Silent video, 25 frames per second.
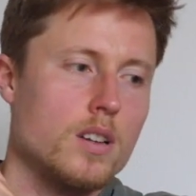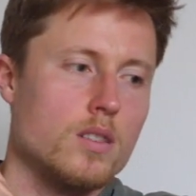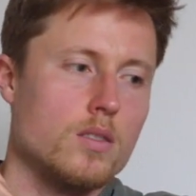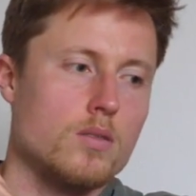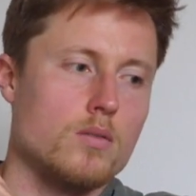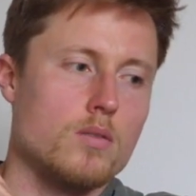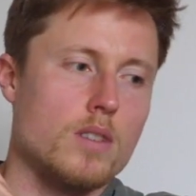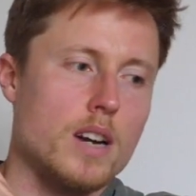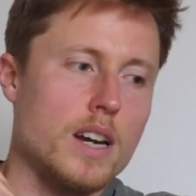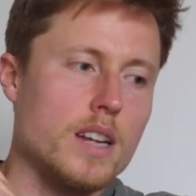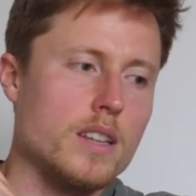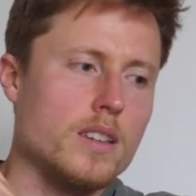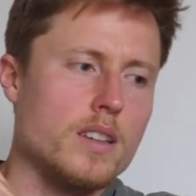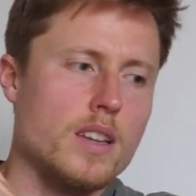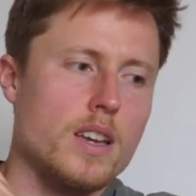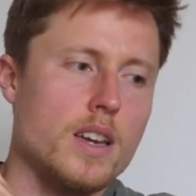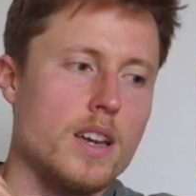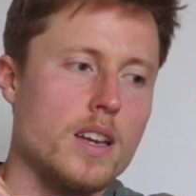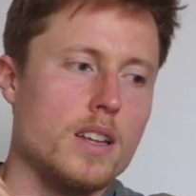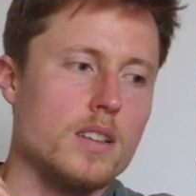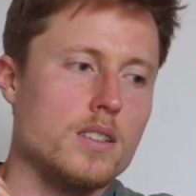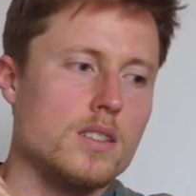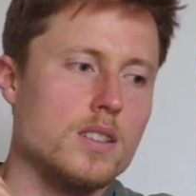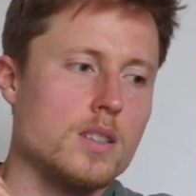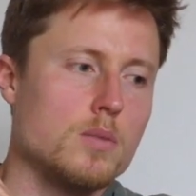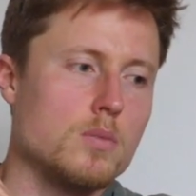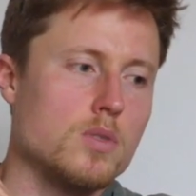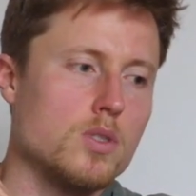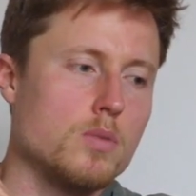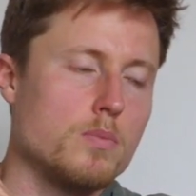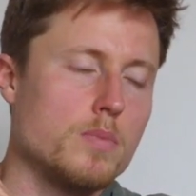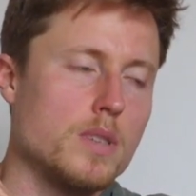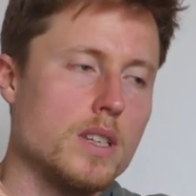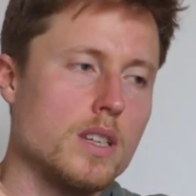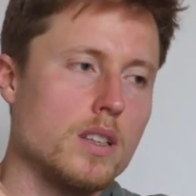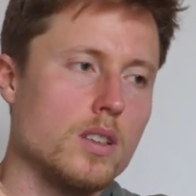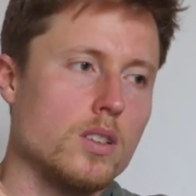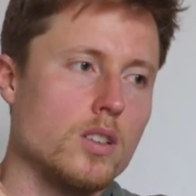Right hand seems to
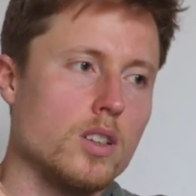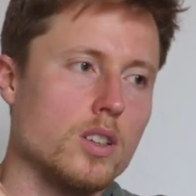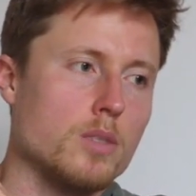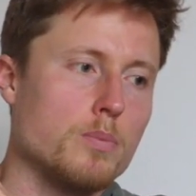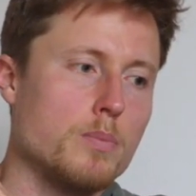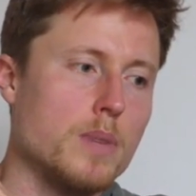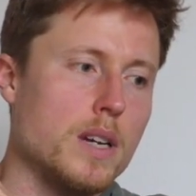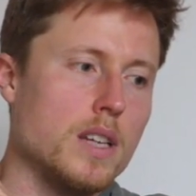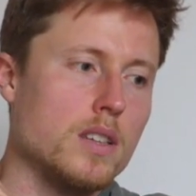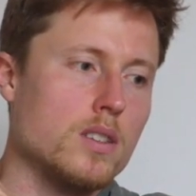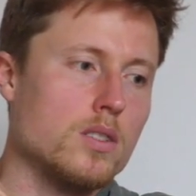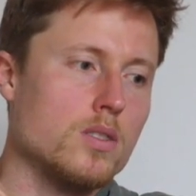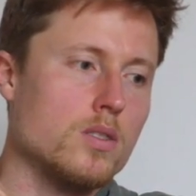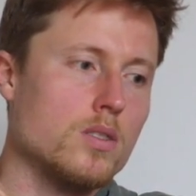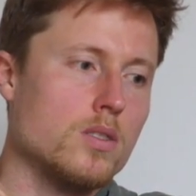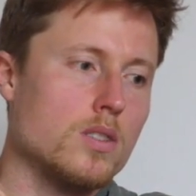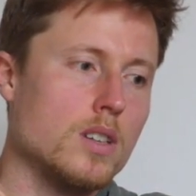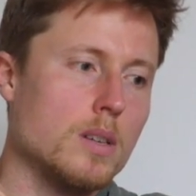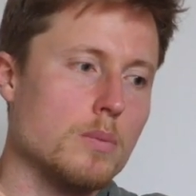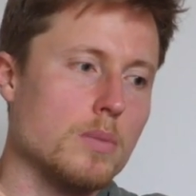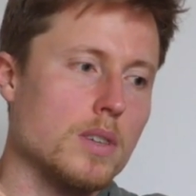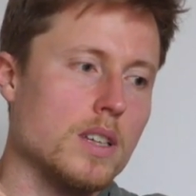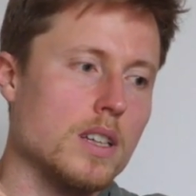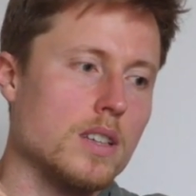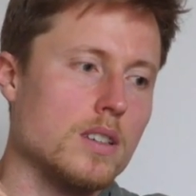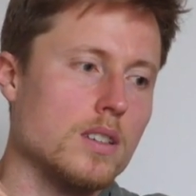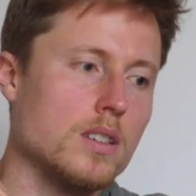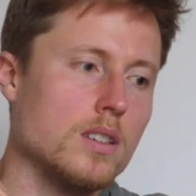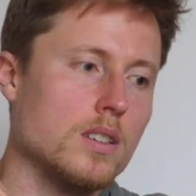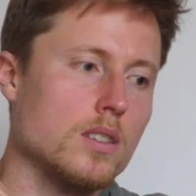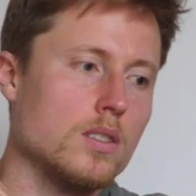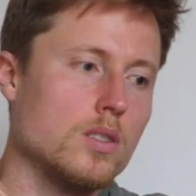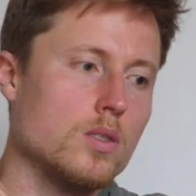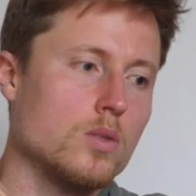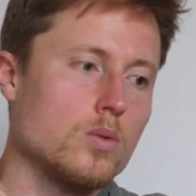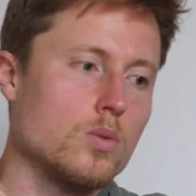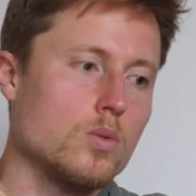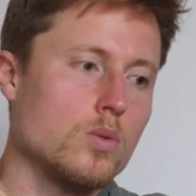be a lot better. I'm
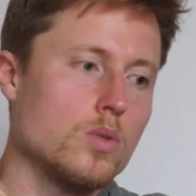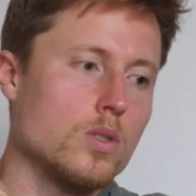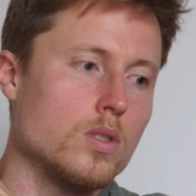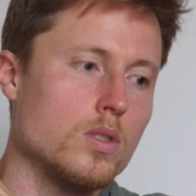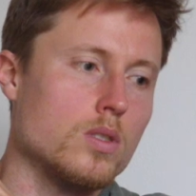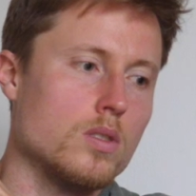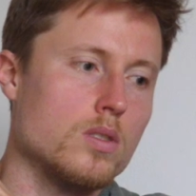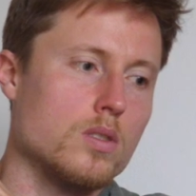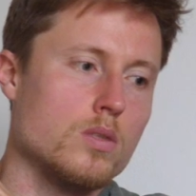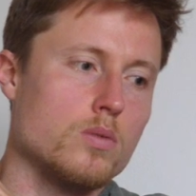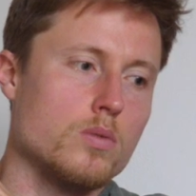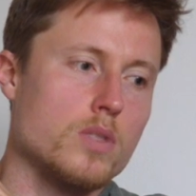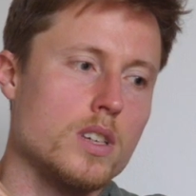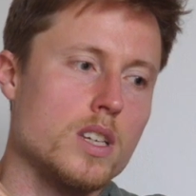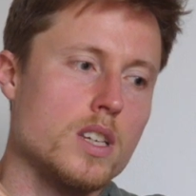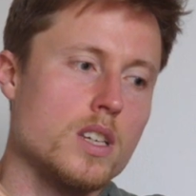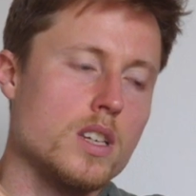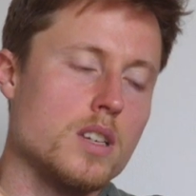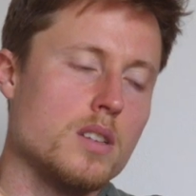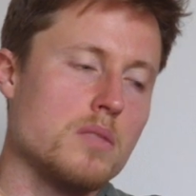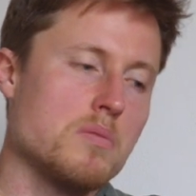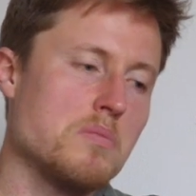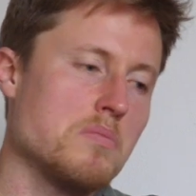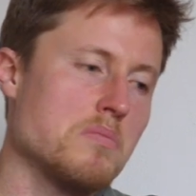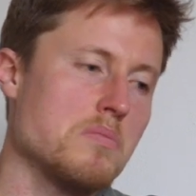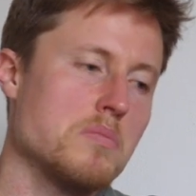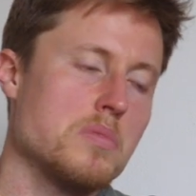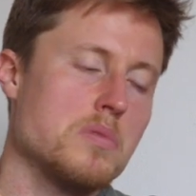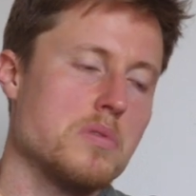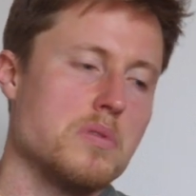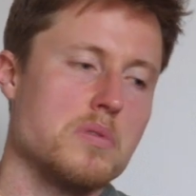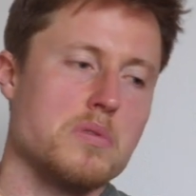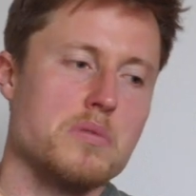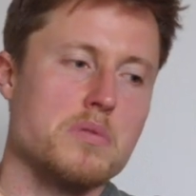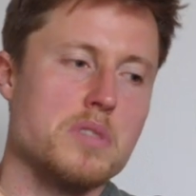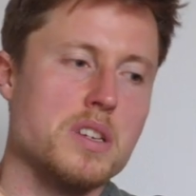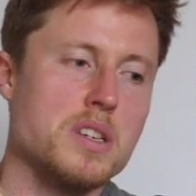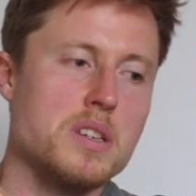getting to
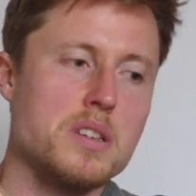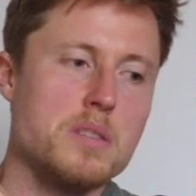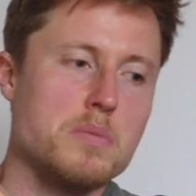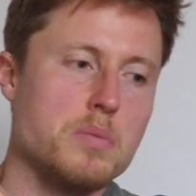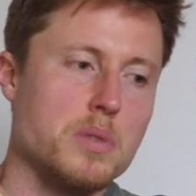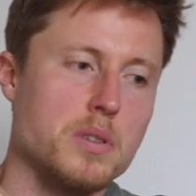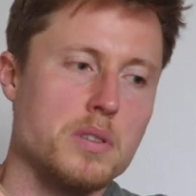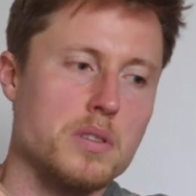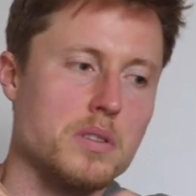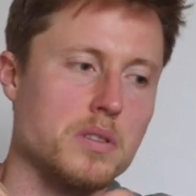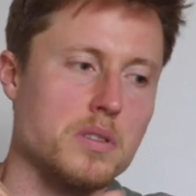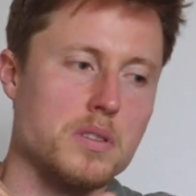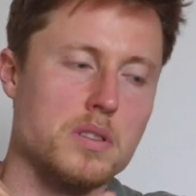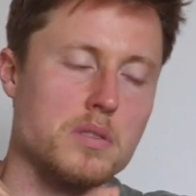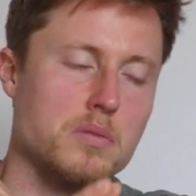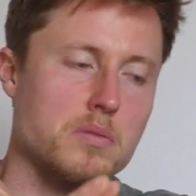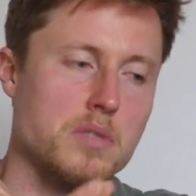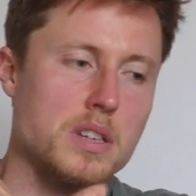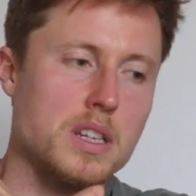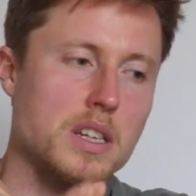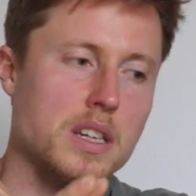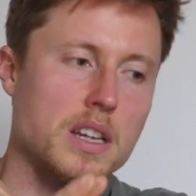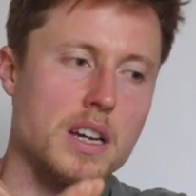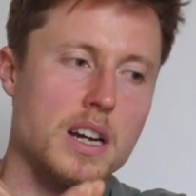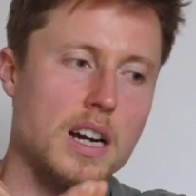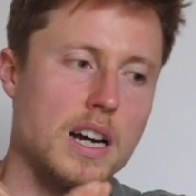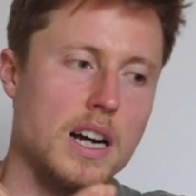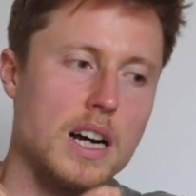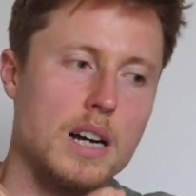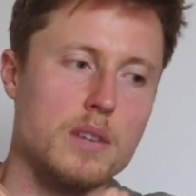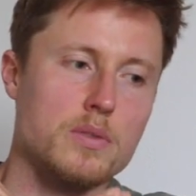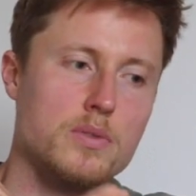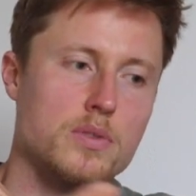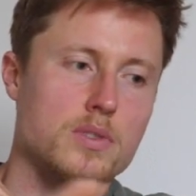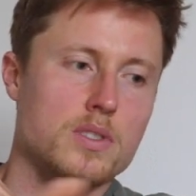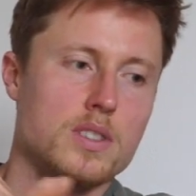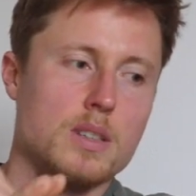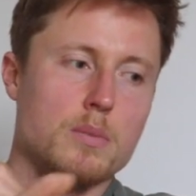
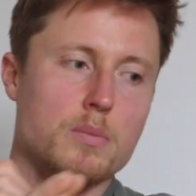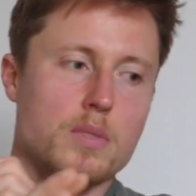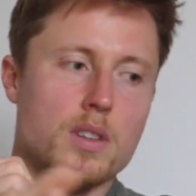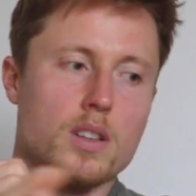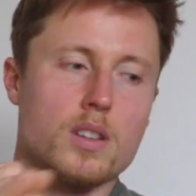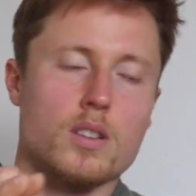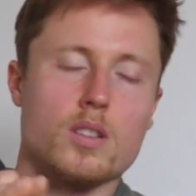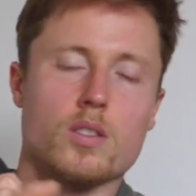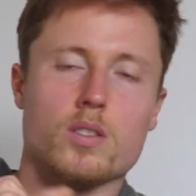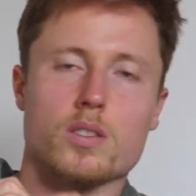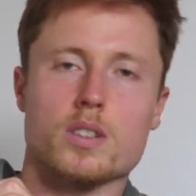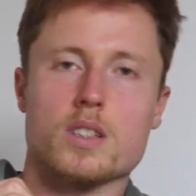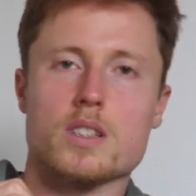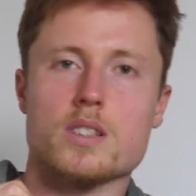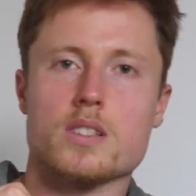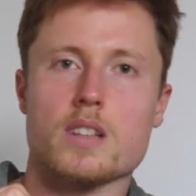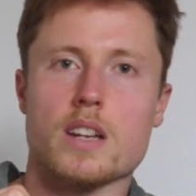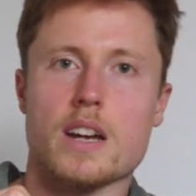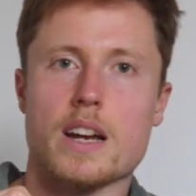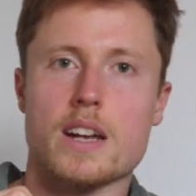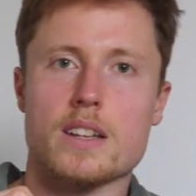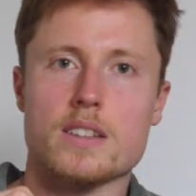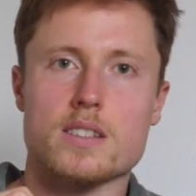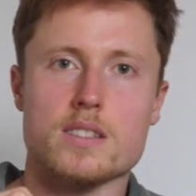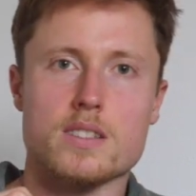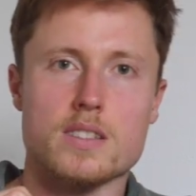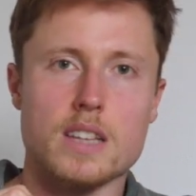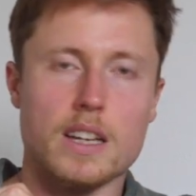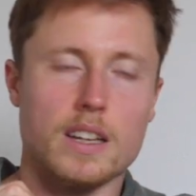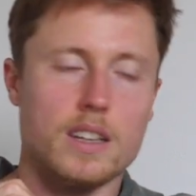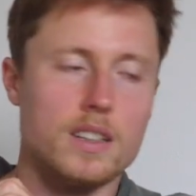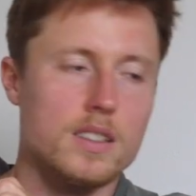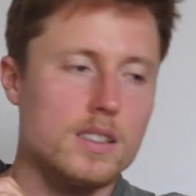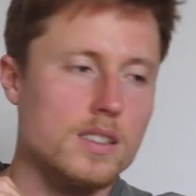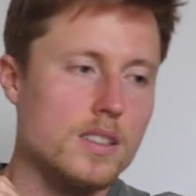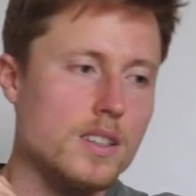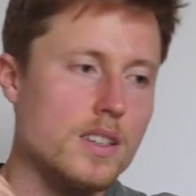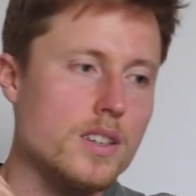3.5, something along these lines,
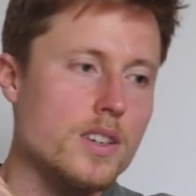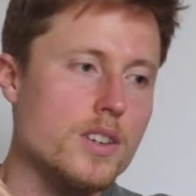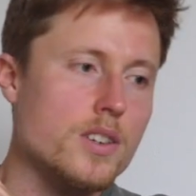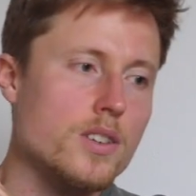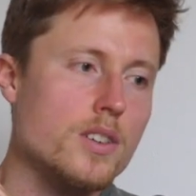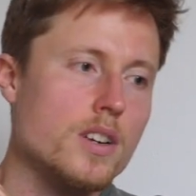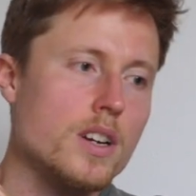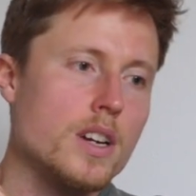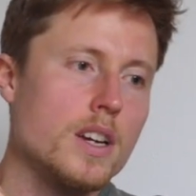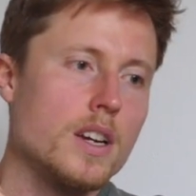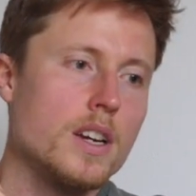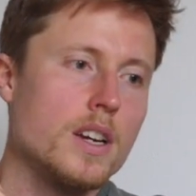seconds here.